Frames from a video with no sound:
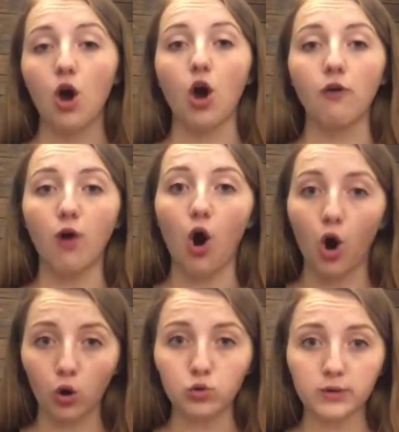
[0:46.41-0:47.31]
of
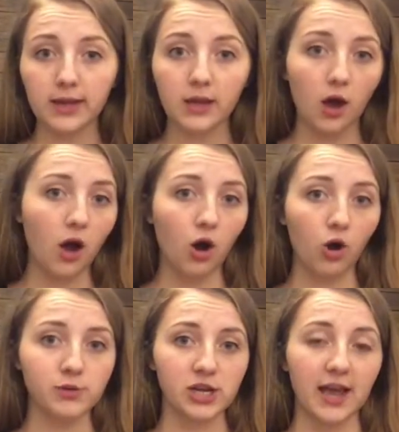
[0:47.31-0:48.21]
holding our
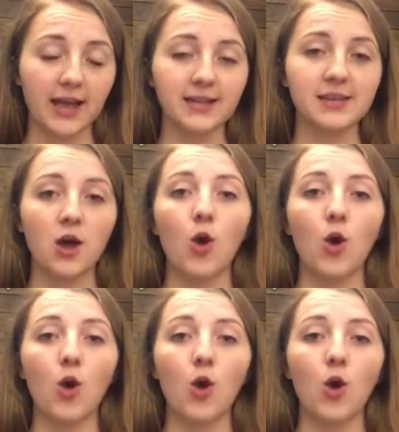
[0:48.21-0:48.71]
object